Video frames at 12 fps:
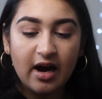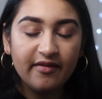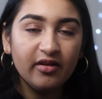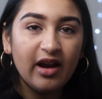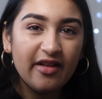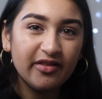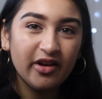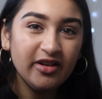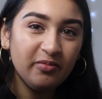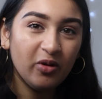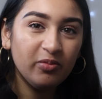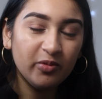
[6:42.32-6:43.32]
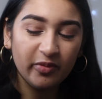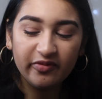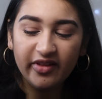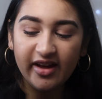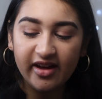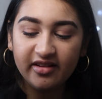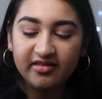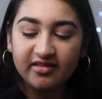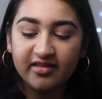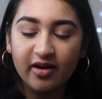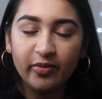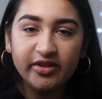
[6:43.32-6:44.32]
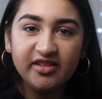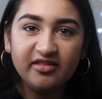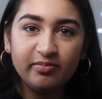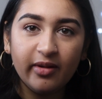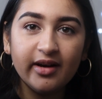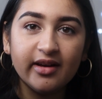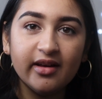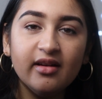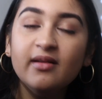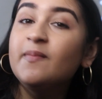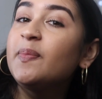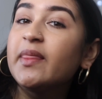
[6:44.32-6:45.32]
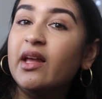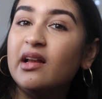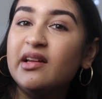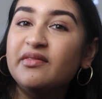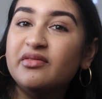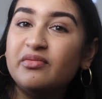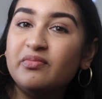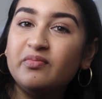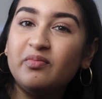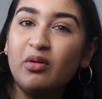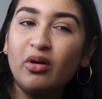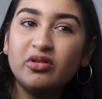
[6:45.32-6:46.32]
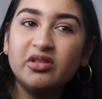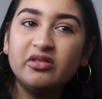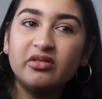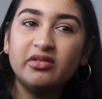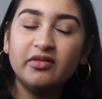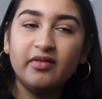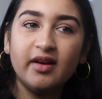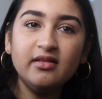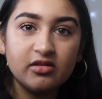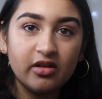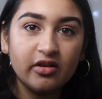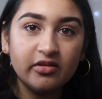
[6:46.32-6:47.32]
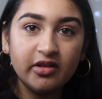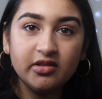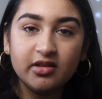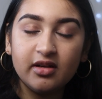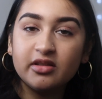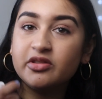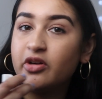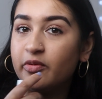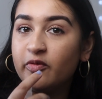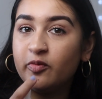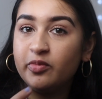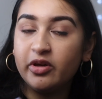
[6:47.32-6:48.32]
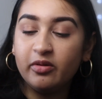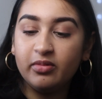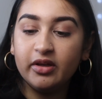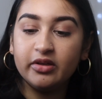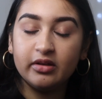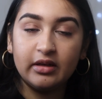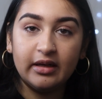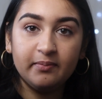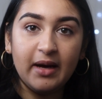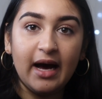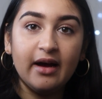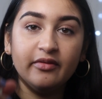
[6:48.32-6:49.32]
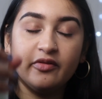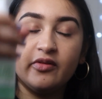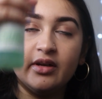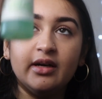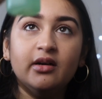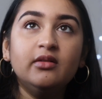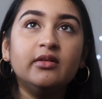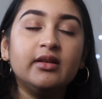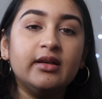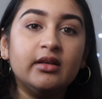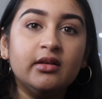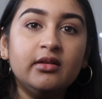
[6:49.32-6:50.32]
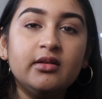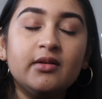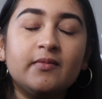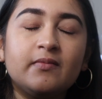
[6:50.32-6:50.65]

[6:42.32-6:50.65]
I feel like the only problem with this is that when you spray it, it leaves blotches on your face. So I usually like to go with a beauty blender and like pat everything out in the end.